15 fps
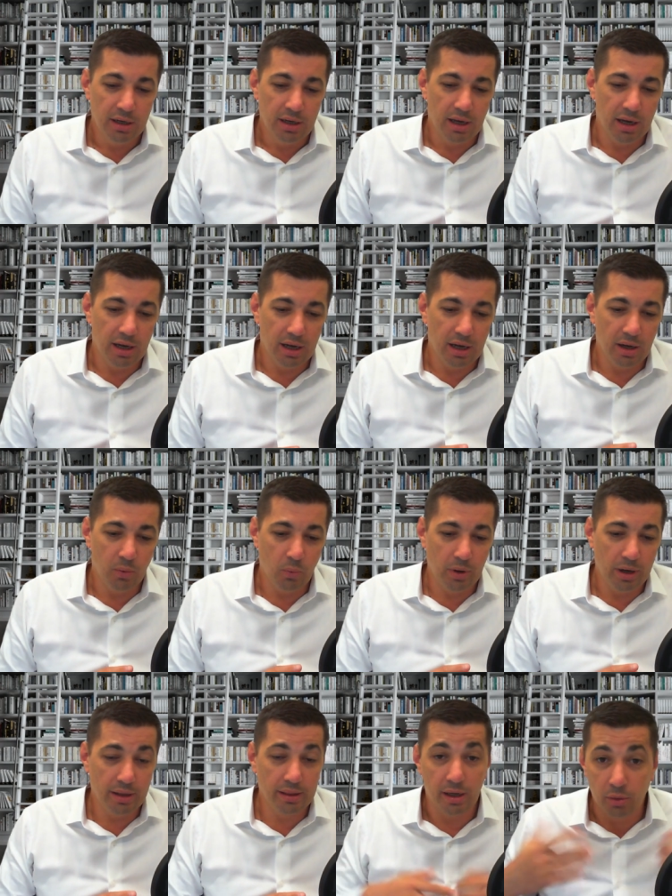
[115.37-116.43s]

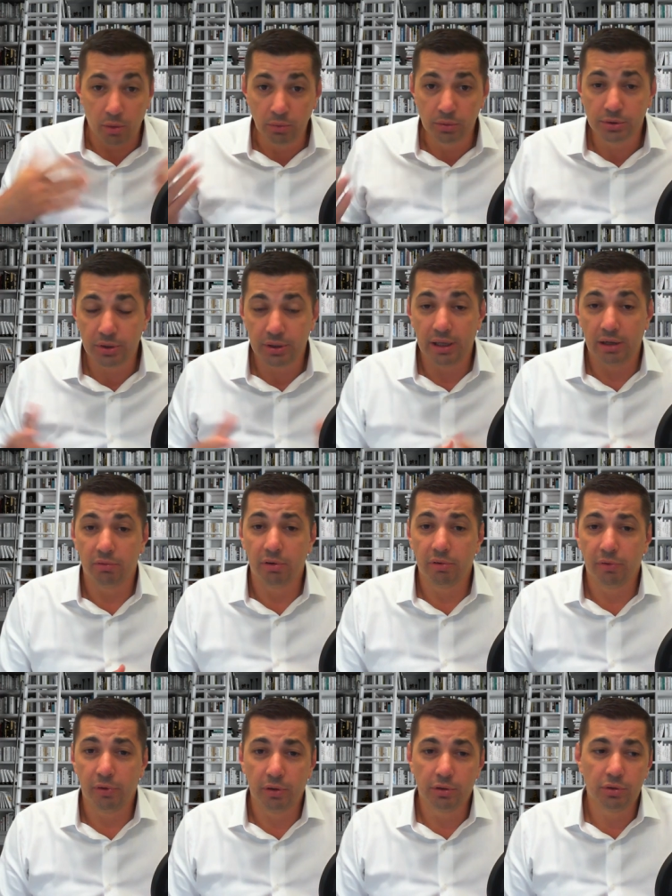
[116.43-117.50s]
where they also get
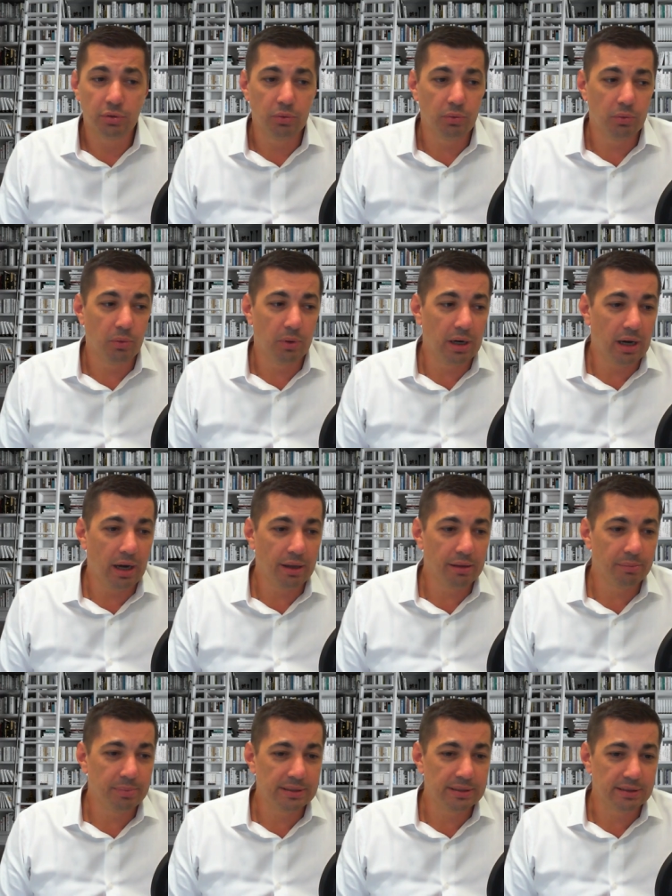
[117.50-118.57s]
referred to other
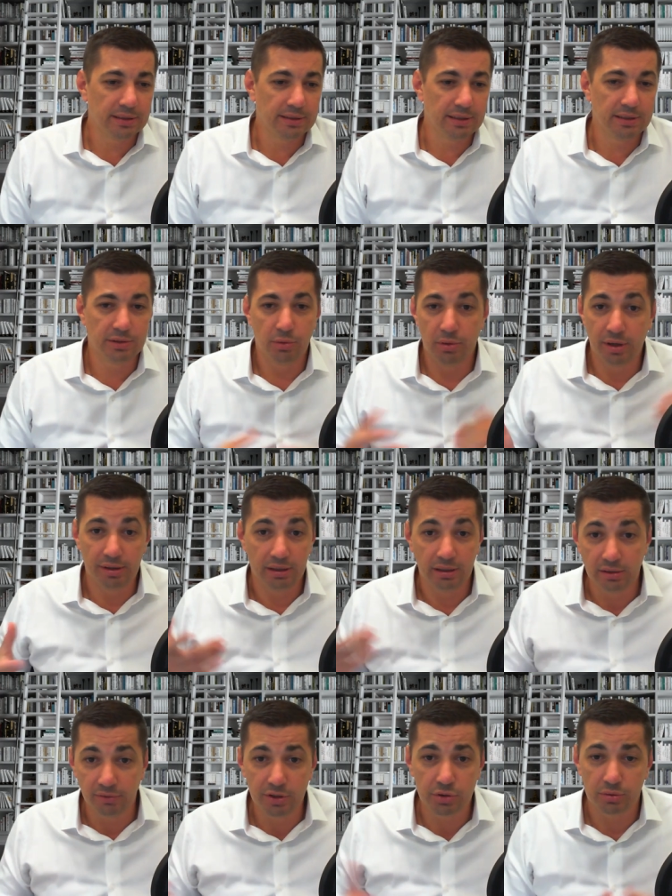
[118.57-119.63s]
businesses or other
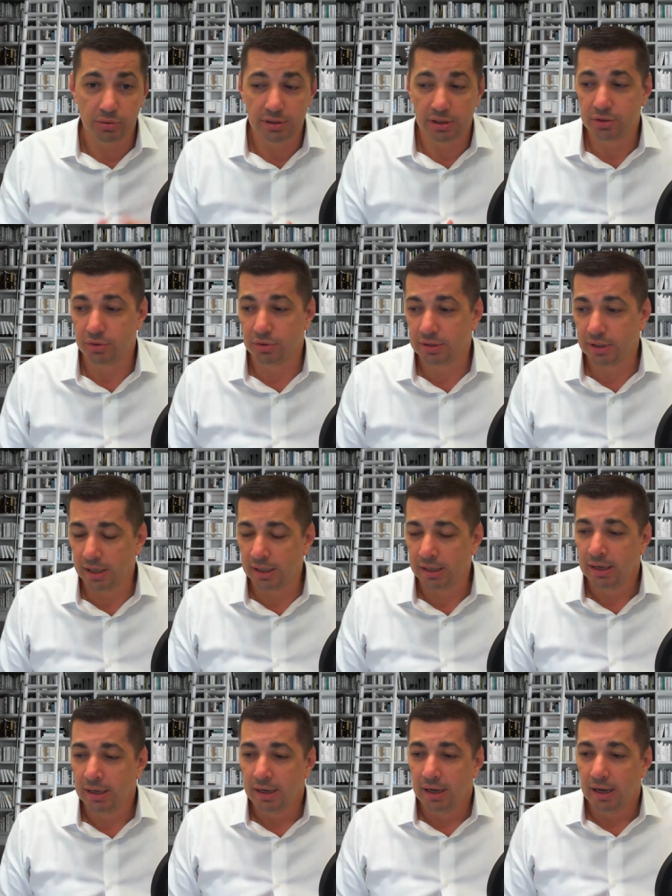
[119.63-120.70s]
individuals, I should say,
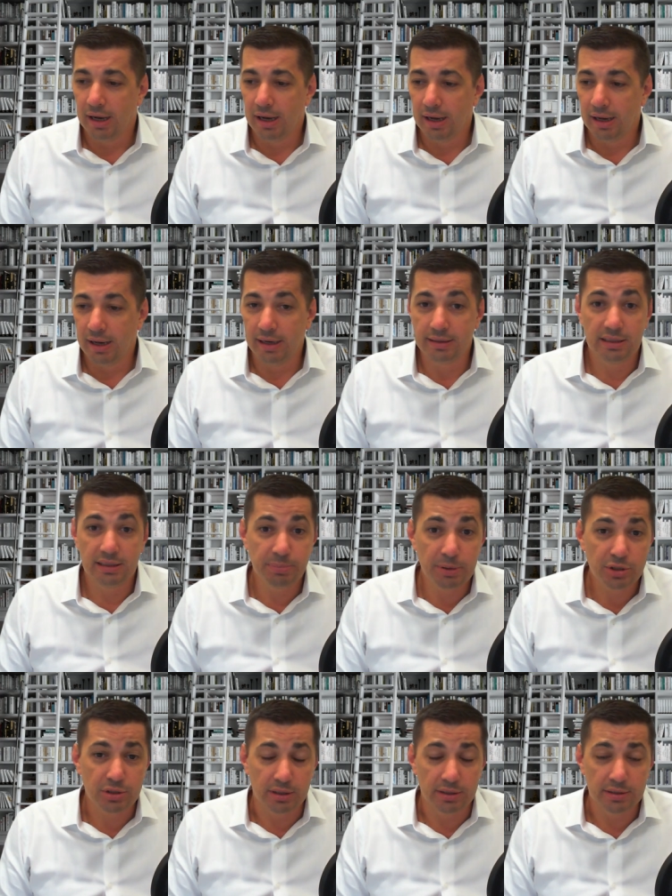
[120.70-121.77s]
as a
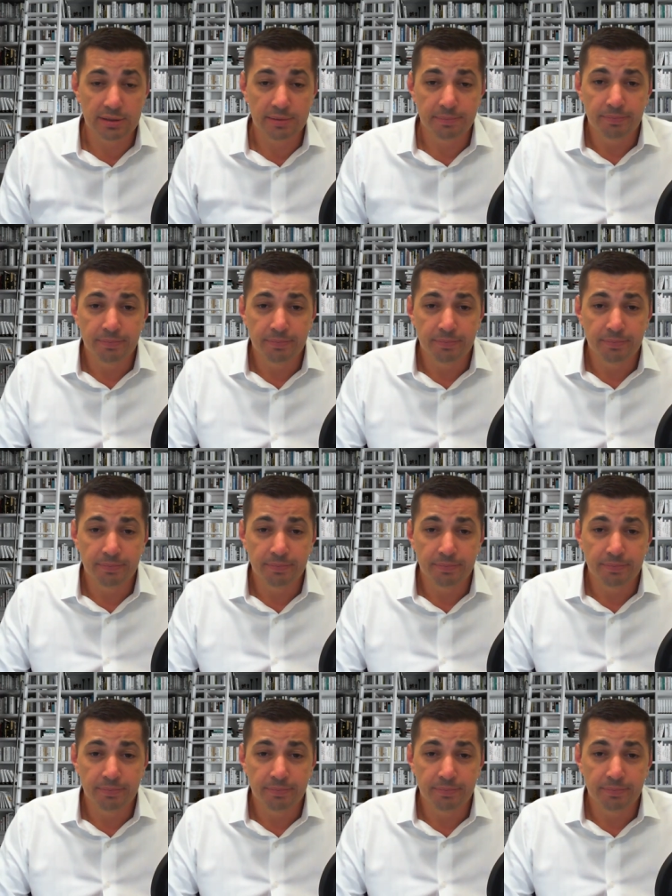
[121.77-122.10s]
specialist.